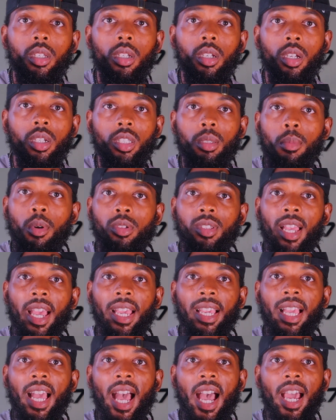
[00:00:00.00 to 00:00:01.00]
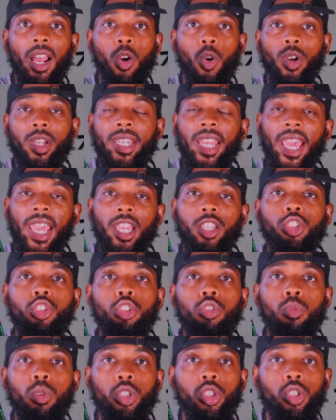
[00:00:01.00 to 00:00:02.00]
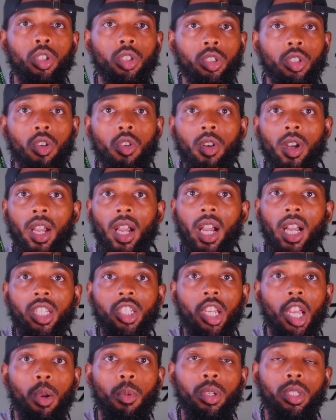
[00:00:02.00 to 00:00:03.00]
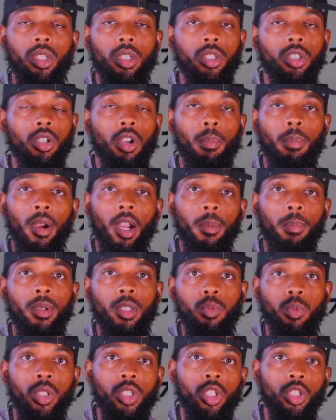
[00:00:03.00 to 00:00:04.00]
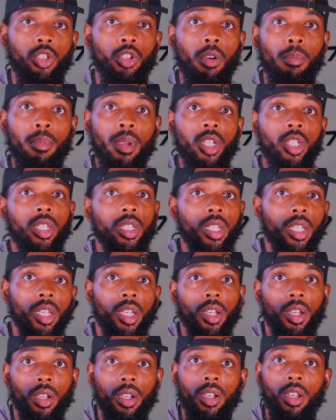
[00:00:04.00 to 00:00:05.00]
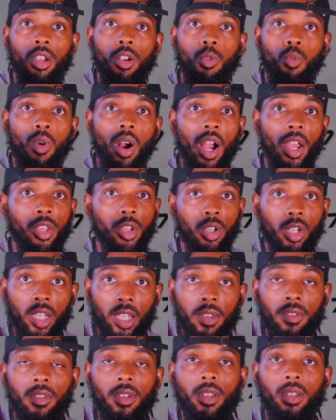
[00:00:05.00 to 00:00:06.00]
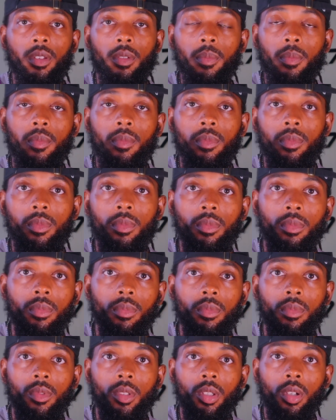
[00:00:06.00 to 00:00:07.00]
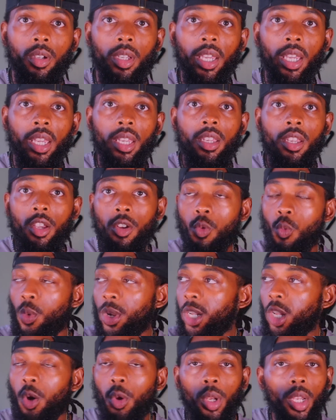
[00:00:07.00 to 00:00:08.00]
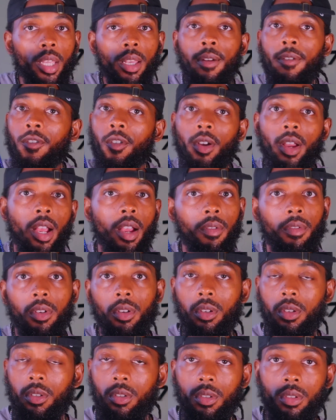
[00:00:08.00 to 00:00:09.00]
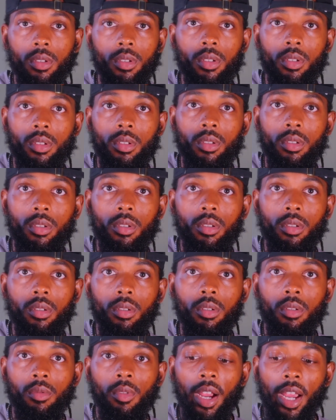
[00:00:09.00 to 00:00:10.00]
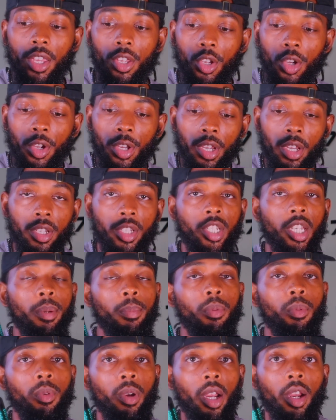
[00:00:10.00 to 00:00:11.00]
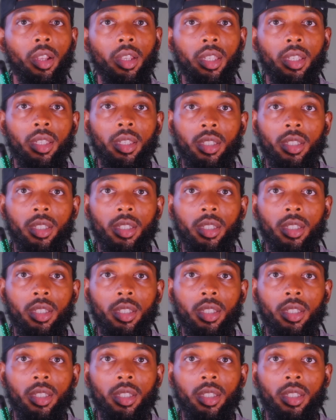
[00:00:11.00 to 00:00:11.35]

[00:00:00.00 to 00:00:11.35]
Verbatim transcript: Because the Most High God ordained you with your soul contract, which is your purpose, which is your mission here while you're living. Okay? We don't live forever, right? You're here temporarily.